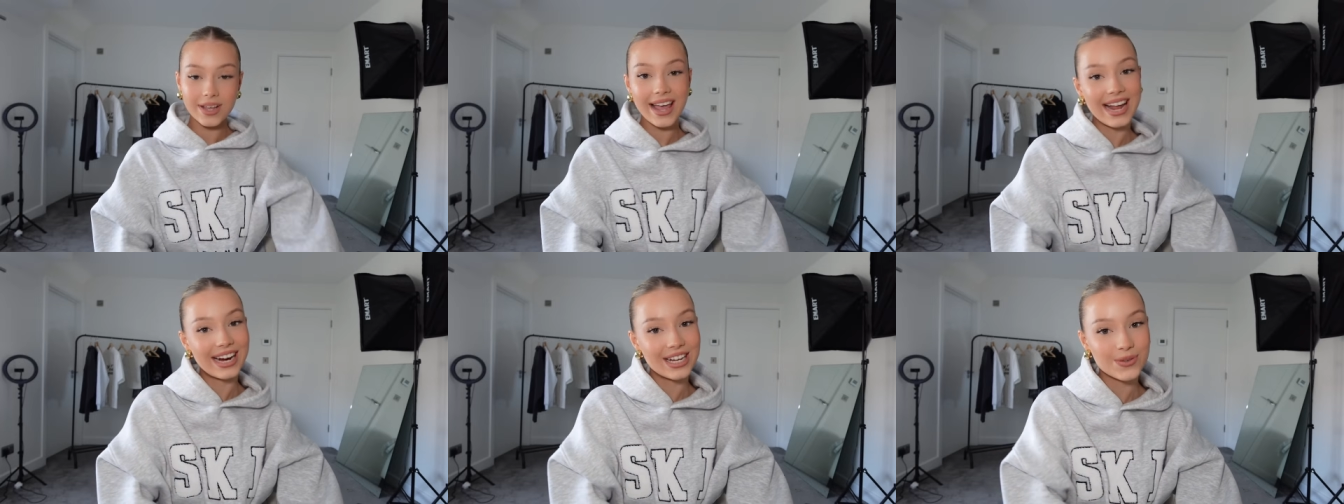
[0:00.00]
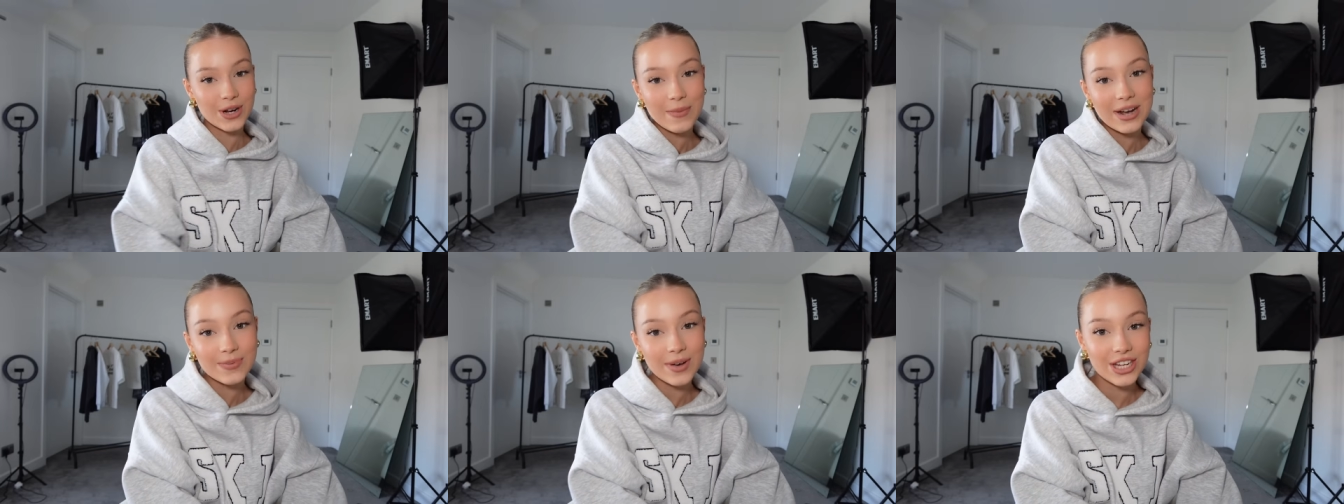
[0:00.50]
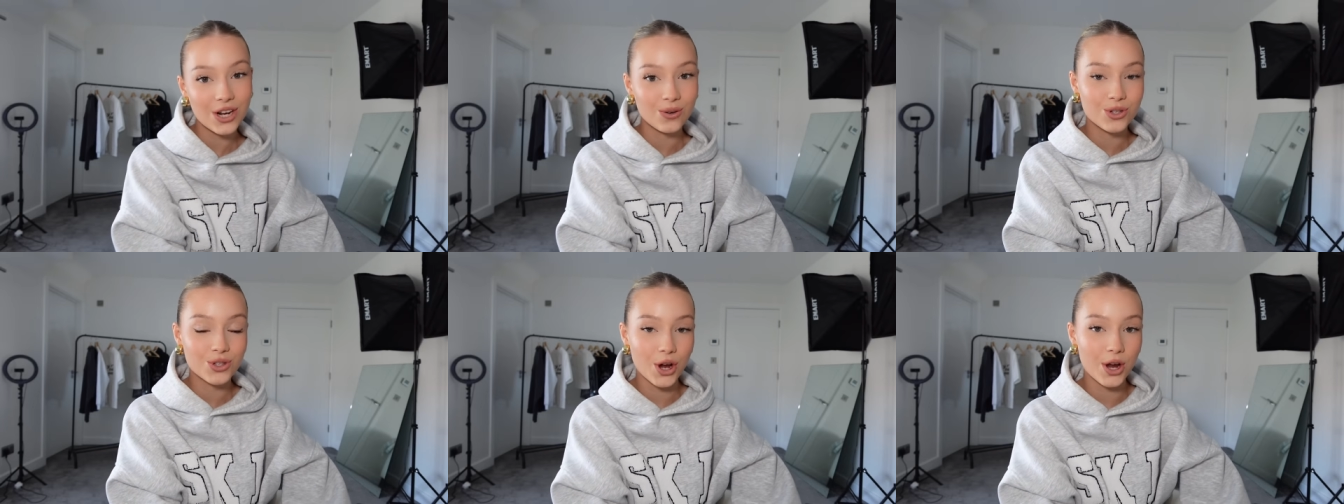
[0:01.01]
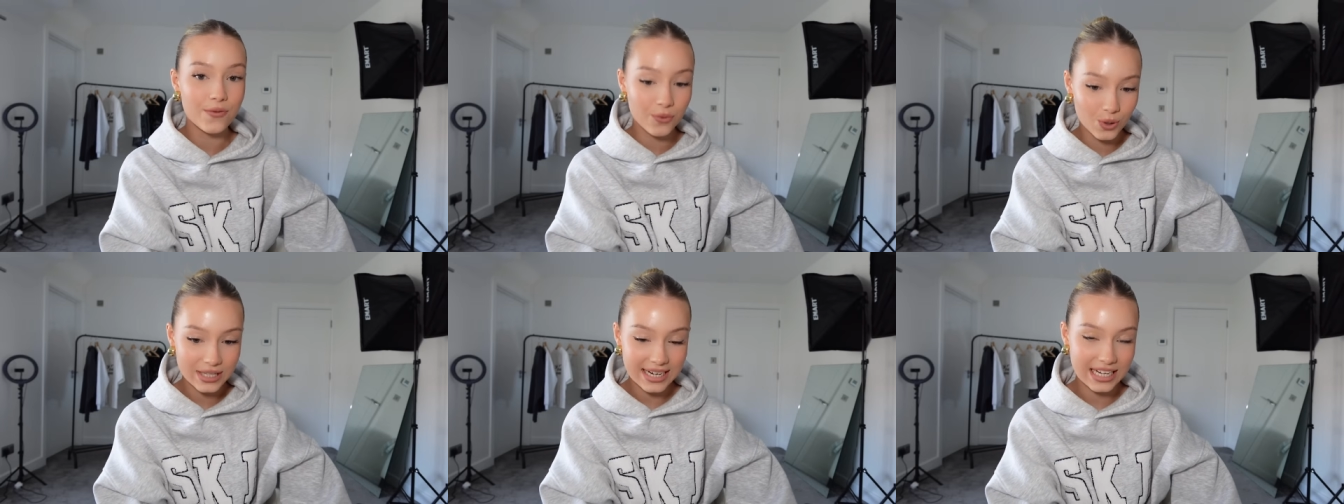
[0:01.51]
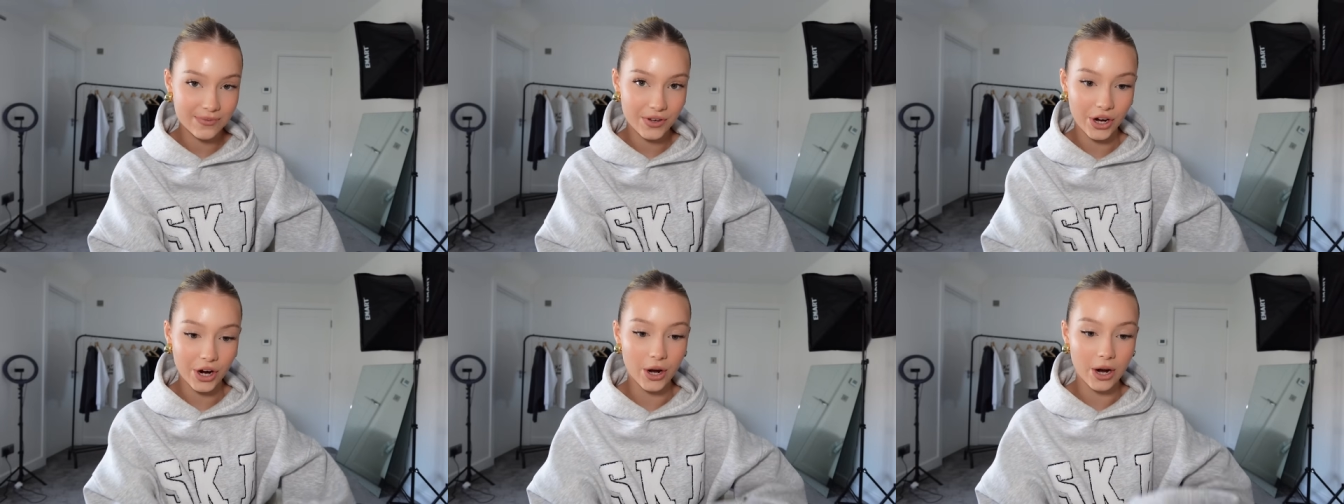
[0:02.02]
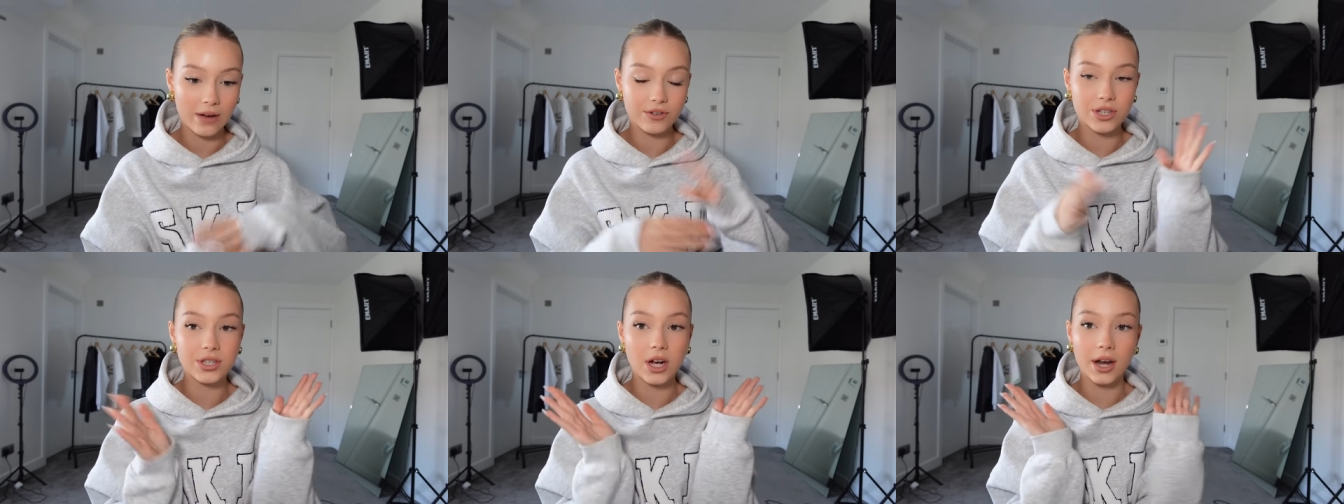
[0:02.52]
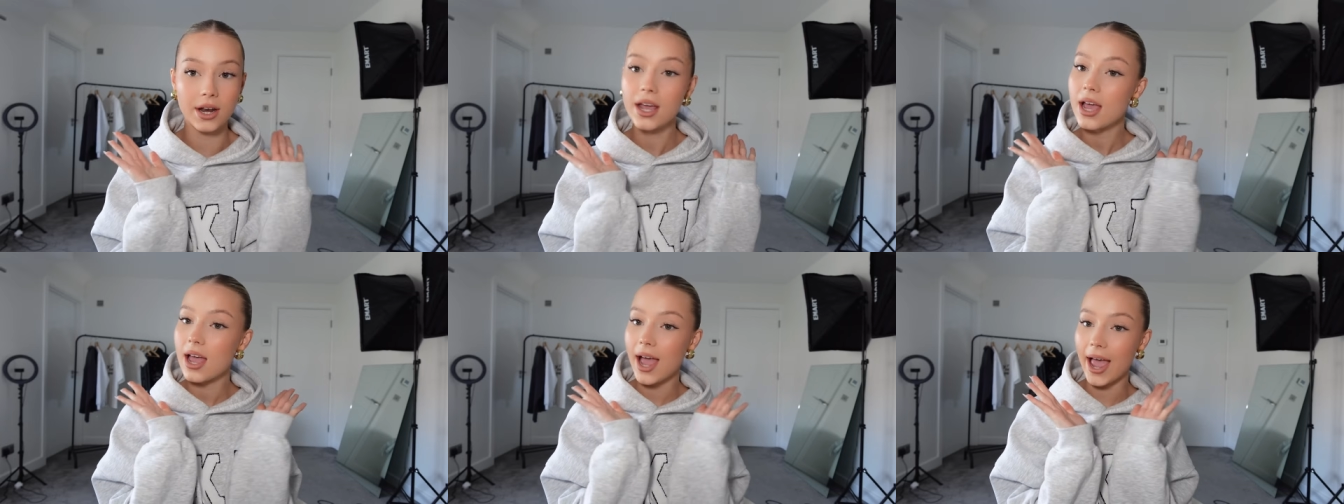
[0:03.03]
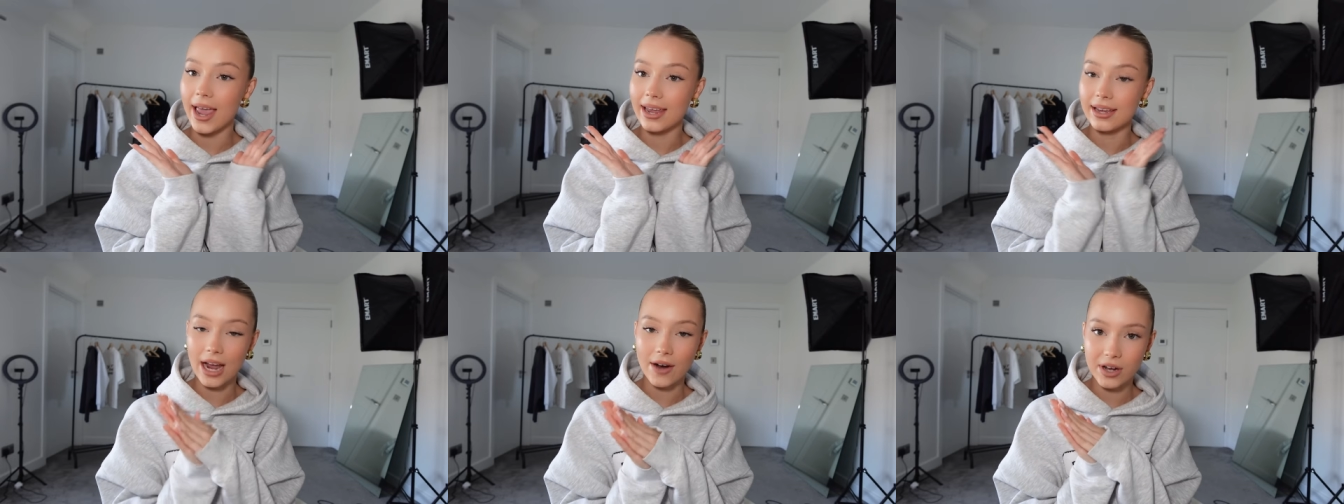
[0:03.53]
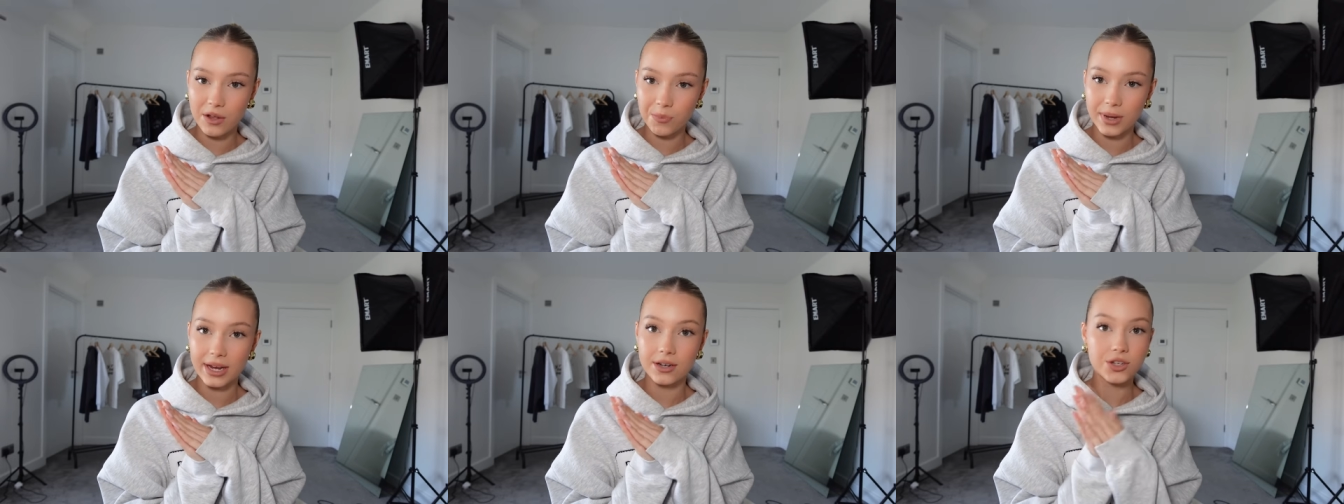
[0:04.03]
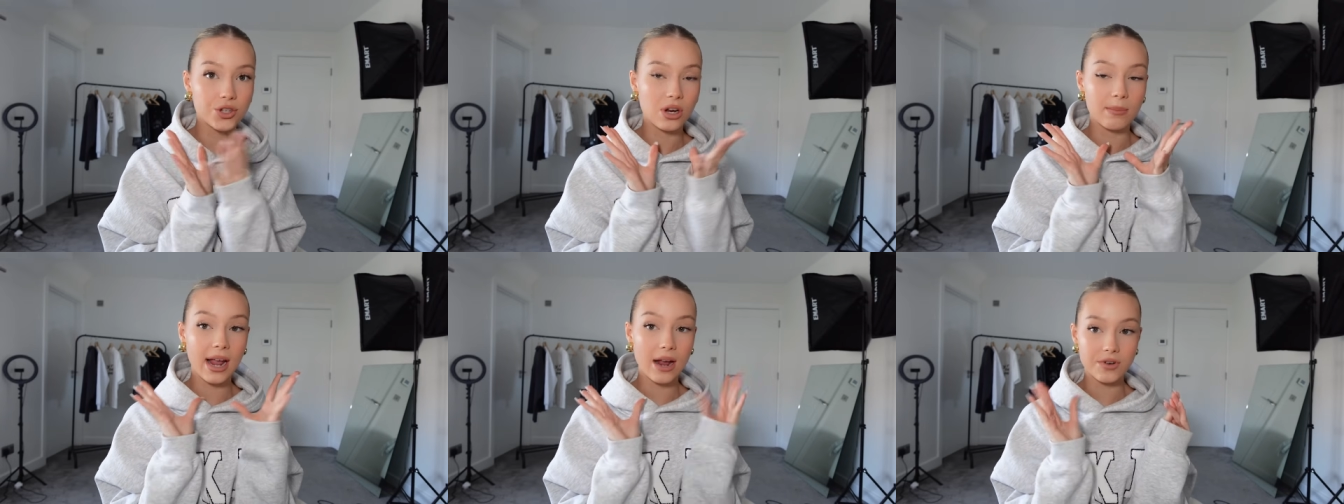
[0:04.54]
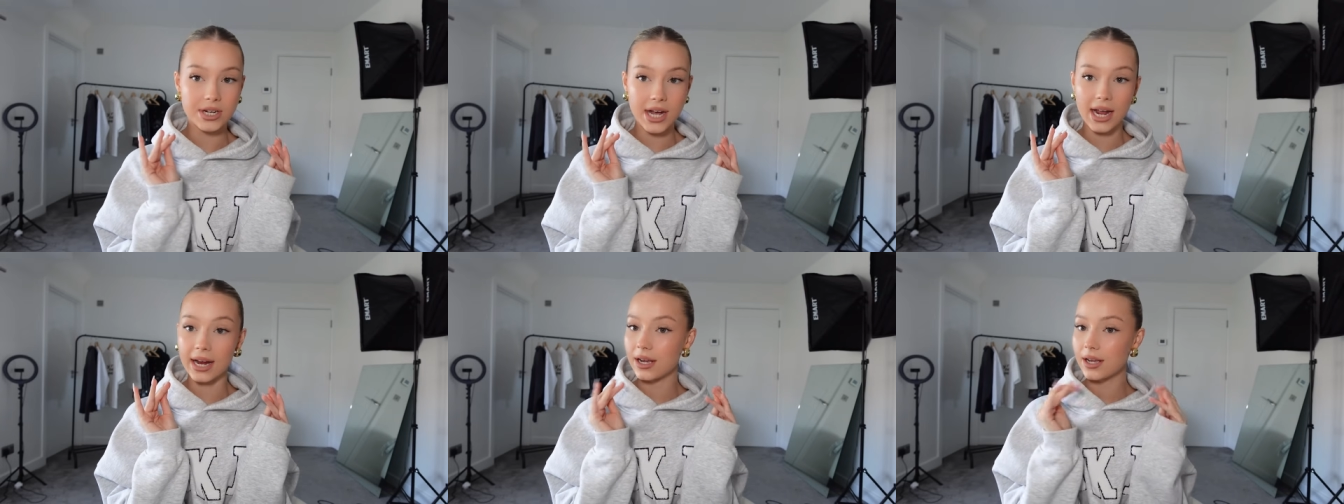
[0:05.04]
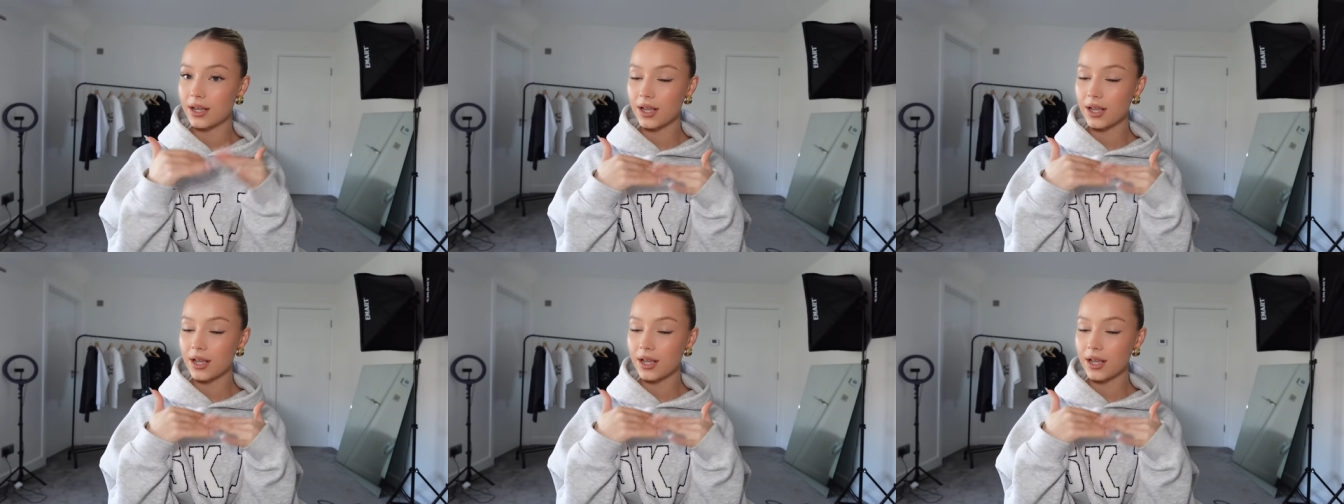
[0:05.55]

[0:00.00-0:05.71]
Hey guys, welcome back to my channel. So for today's video, I've just done a get ready with me, just doing my everyday